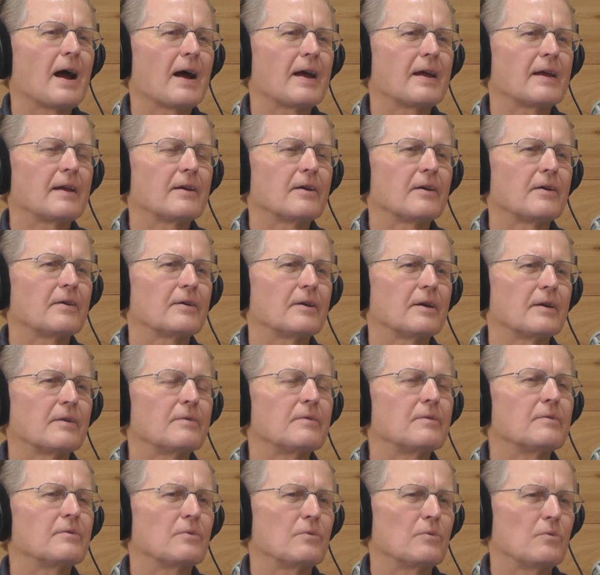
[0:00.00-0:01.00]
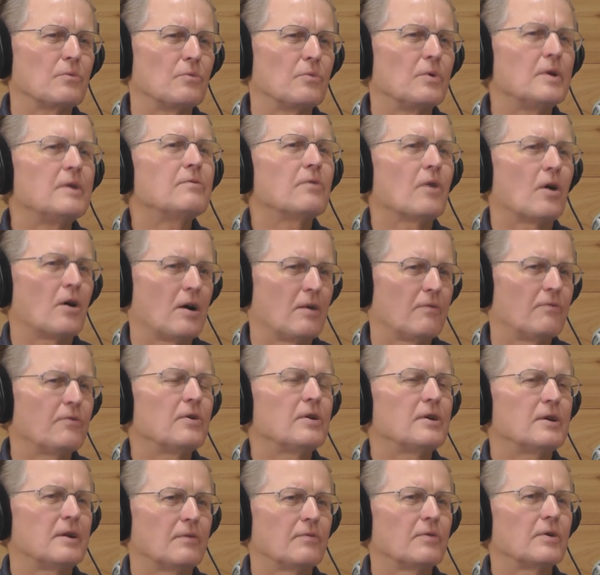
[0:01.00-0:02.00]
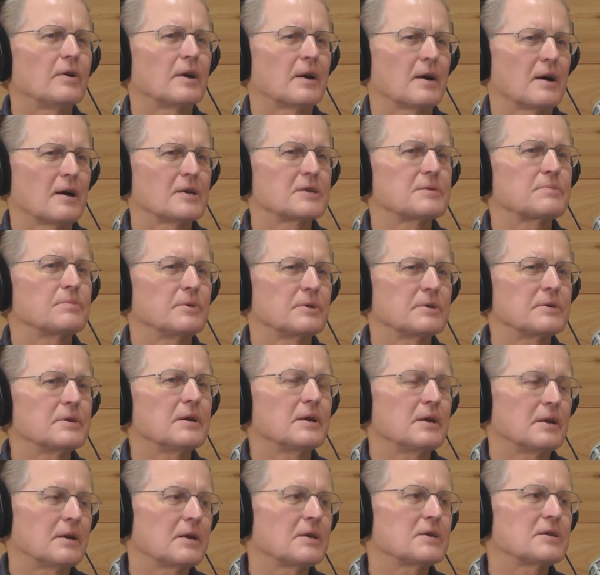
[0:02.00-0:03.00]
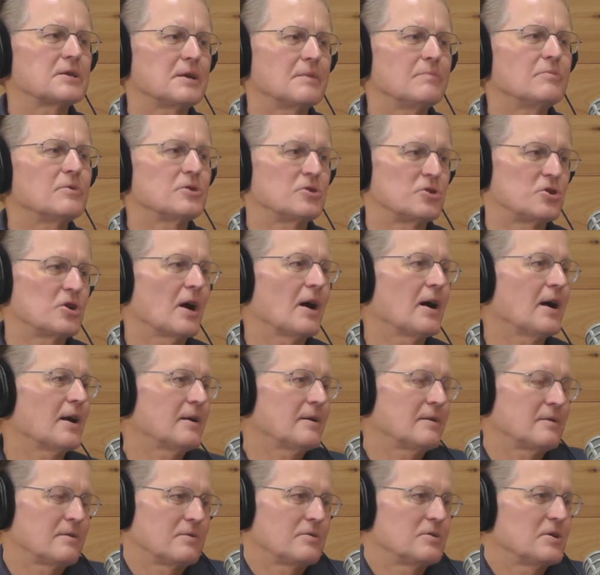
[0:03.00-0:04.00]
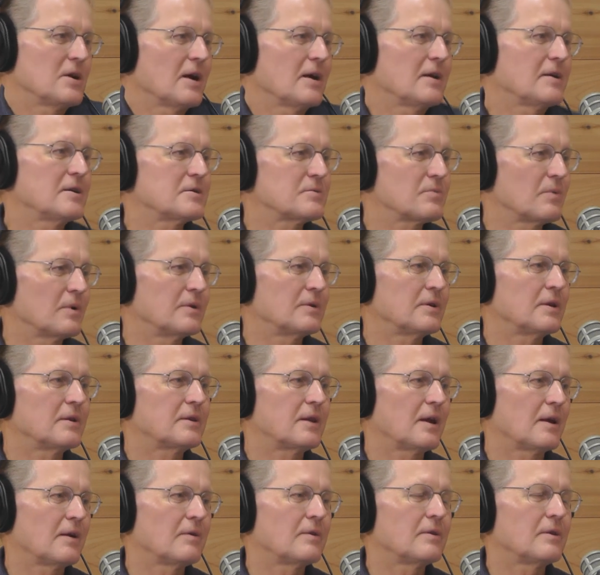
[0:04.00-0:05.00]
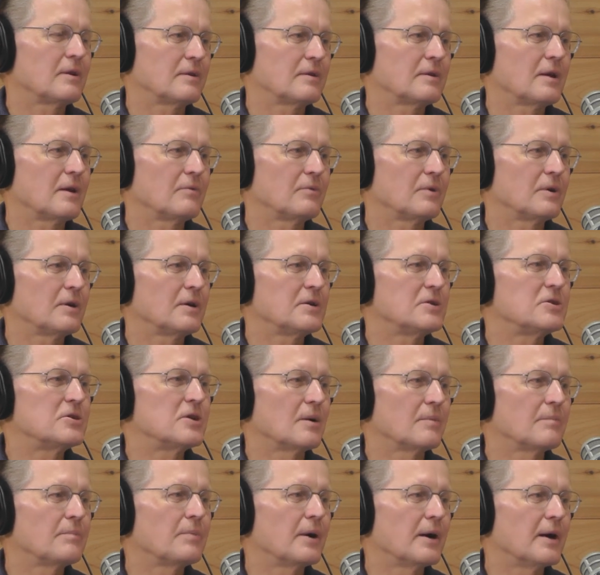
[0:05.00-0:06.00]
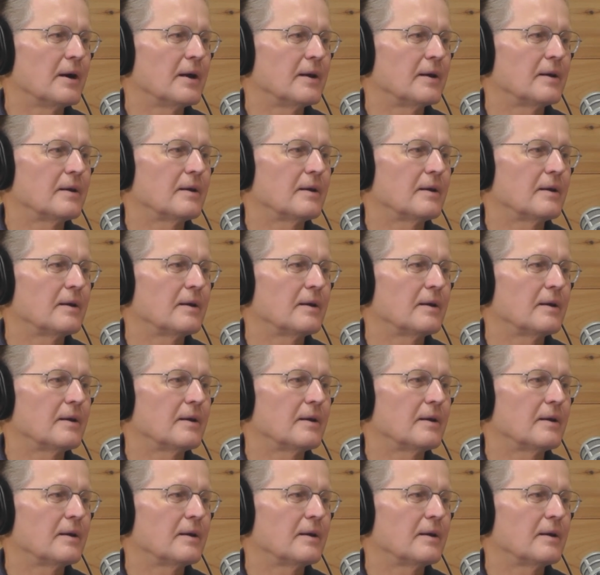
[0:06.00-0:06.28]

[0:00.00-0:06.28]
you know, we've offered different gospels, and it does seem that John John is one that they that they really jump on.